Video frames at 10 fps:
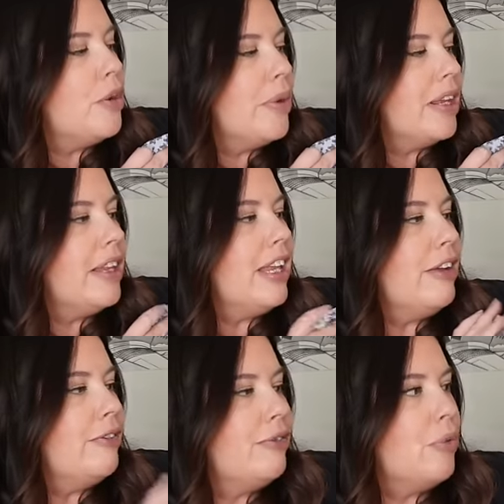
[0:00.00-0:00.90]

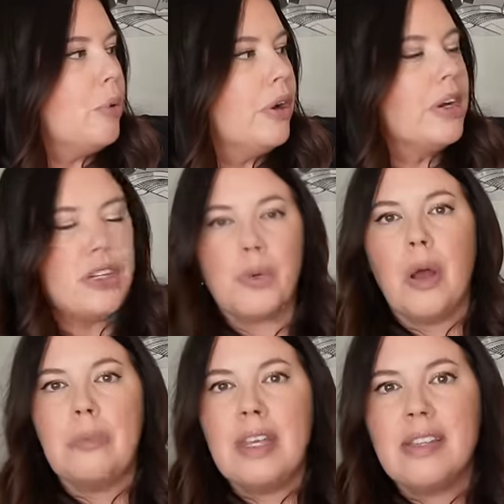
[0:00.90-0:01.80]
quickly for a
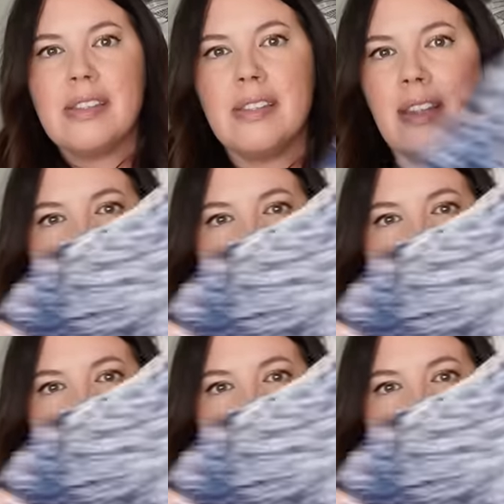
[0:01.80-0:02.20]
Joie piece.